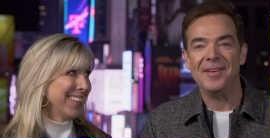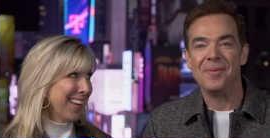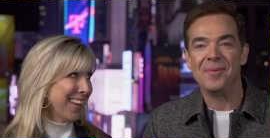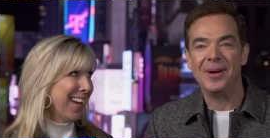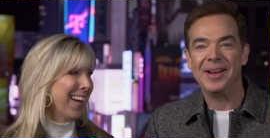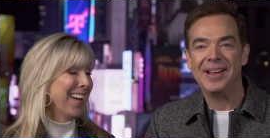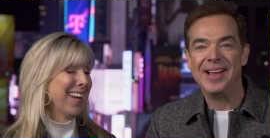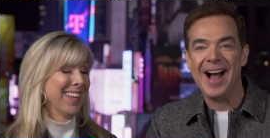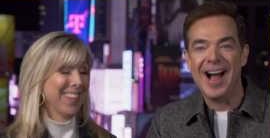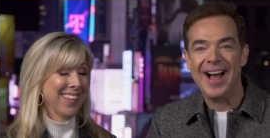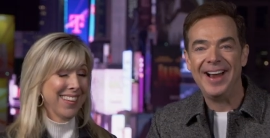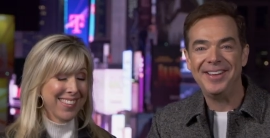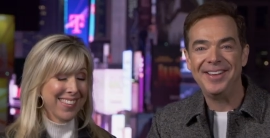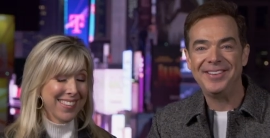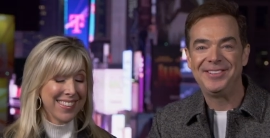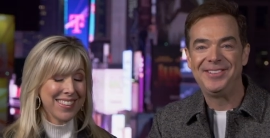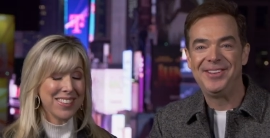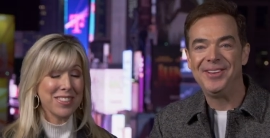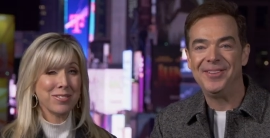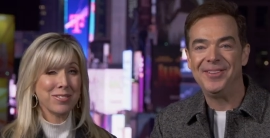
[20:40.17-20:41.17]
Speaker 1: and what God
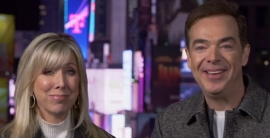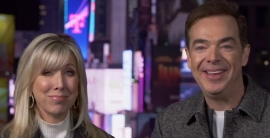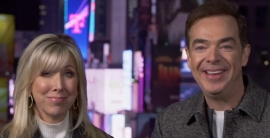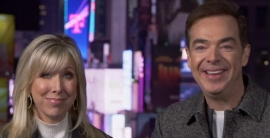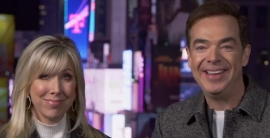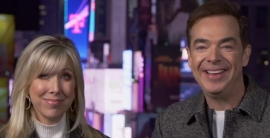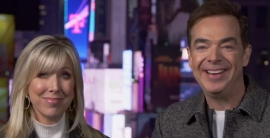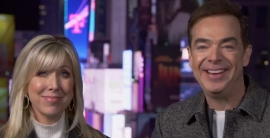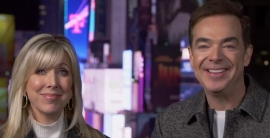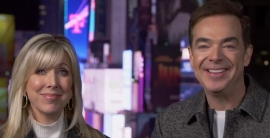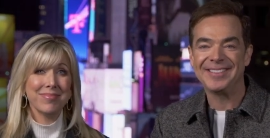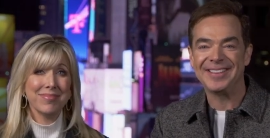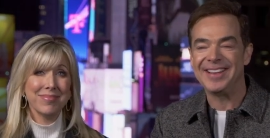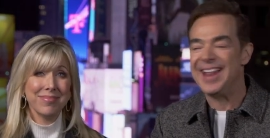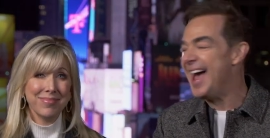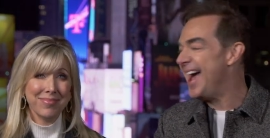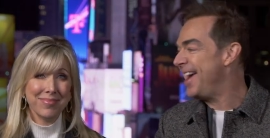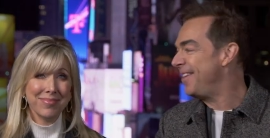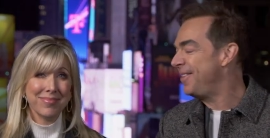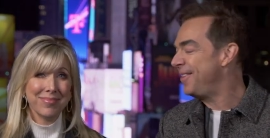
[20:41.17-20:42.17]
is doing in his
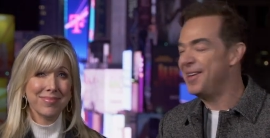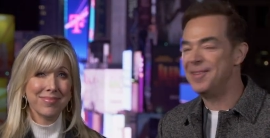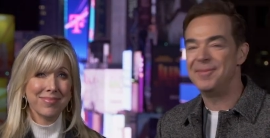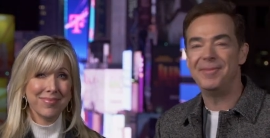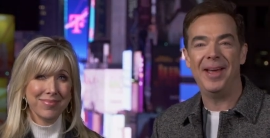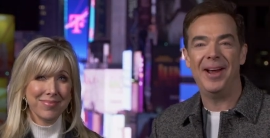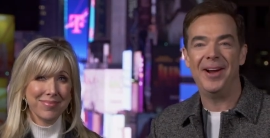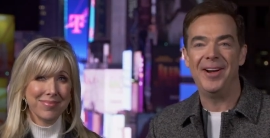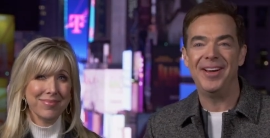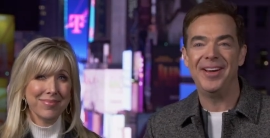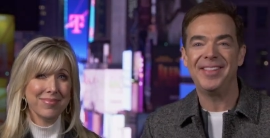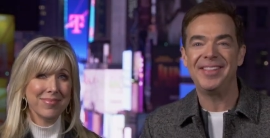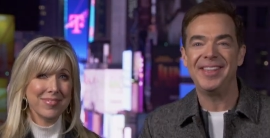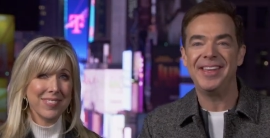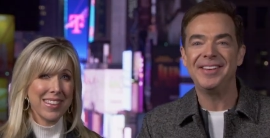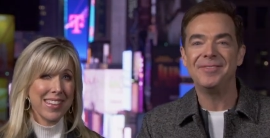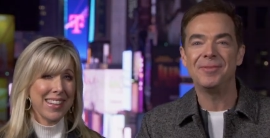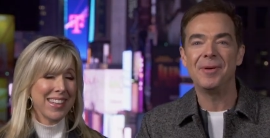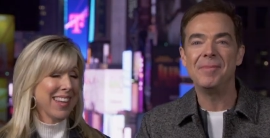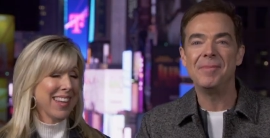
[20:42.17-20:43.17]
life, he and Meredith,
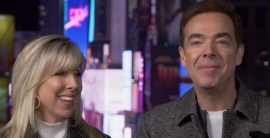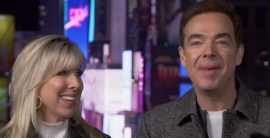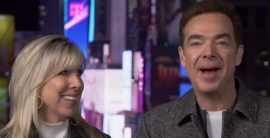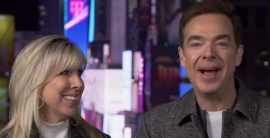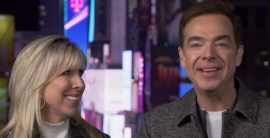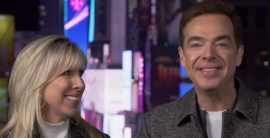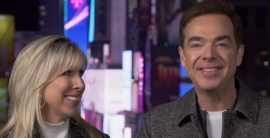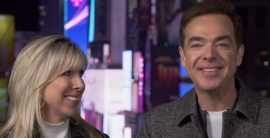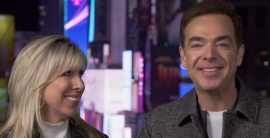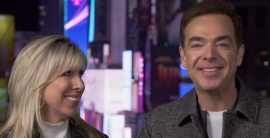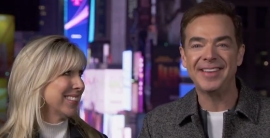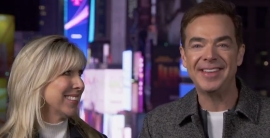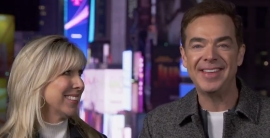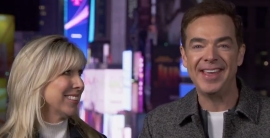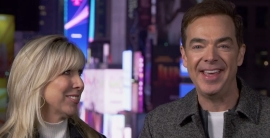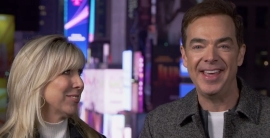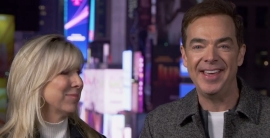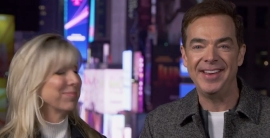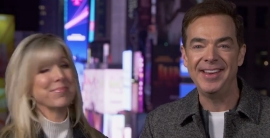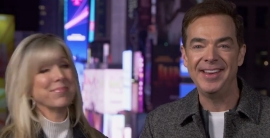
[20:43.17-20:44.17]
it reminds us
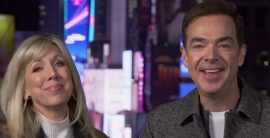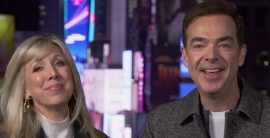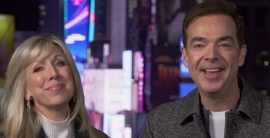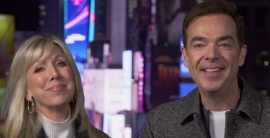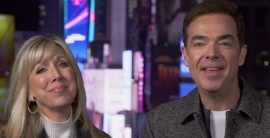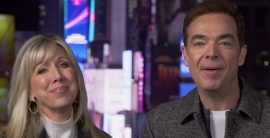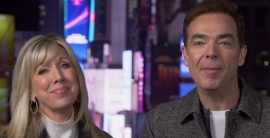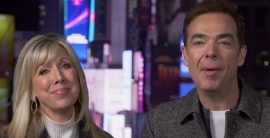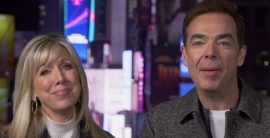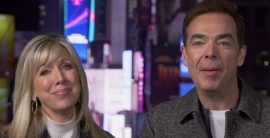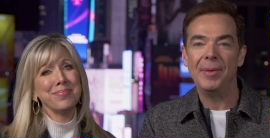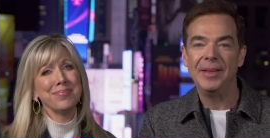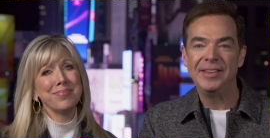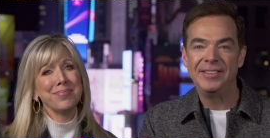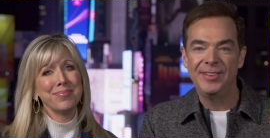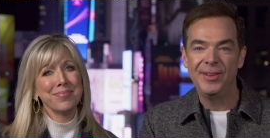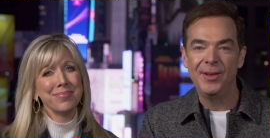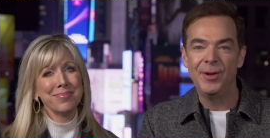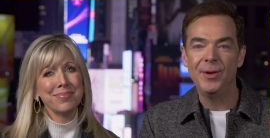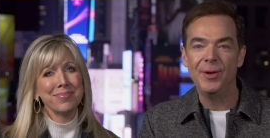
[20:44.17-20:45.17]
again that what we
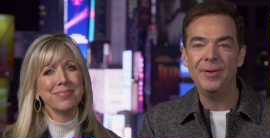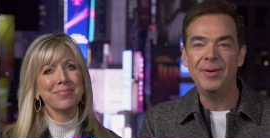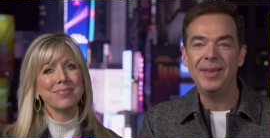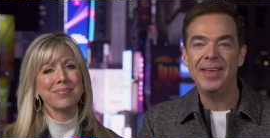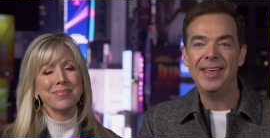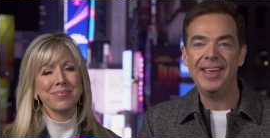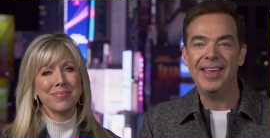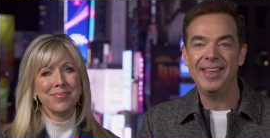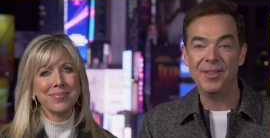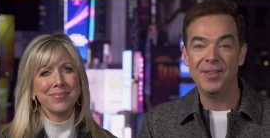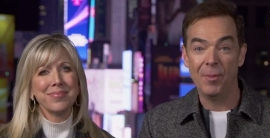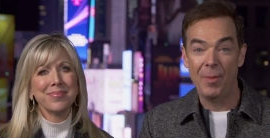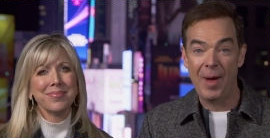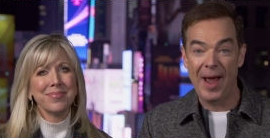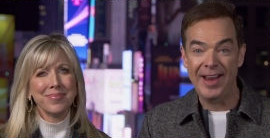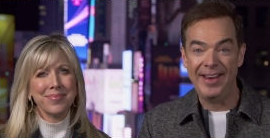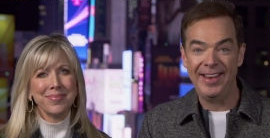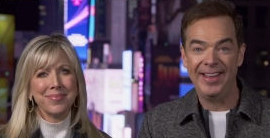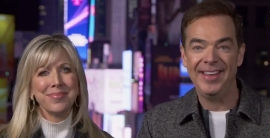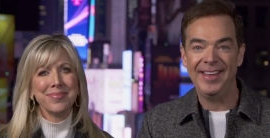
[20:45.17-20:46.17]
do in the
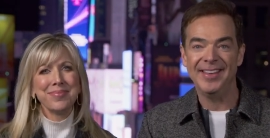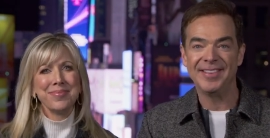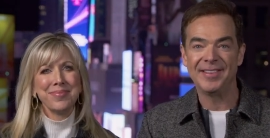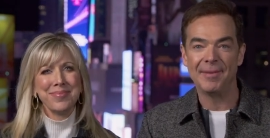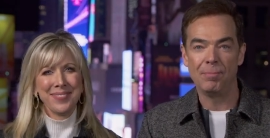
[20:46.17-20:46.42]
waiting is